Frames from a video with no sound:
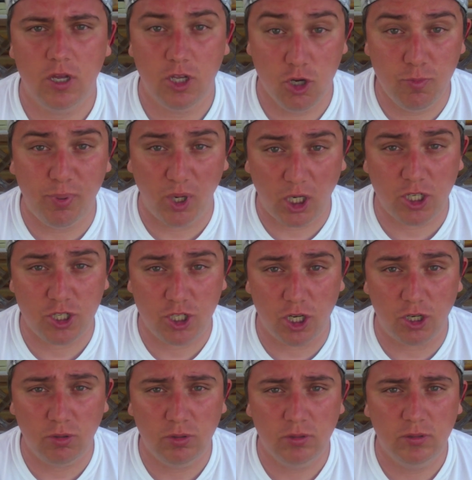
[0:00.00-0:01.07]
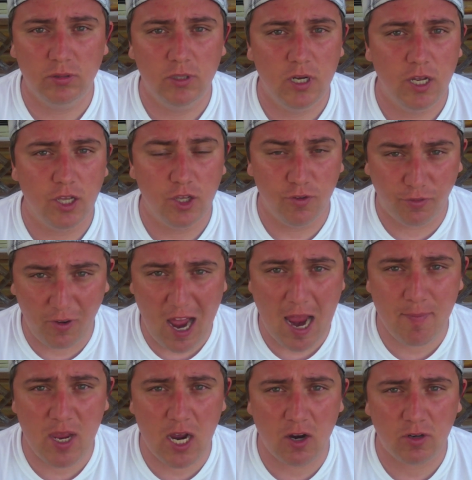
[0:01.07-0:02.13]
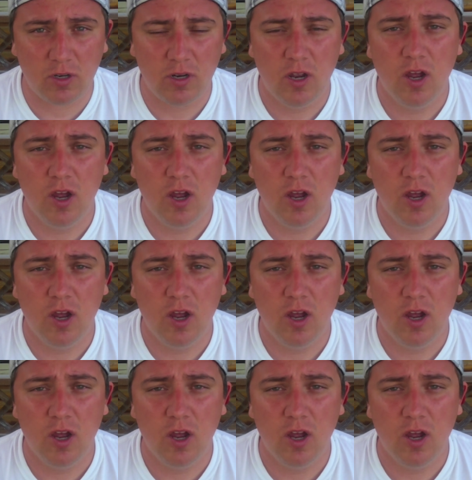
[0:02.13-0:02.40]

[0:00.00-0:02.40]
You book a show, you fly me out,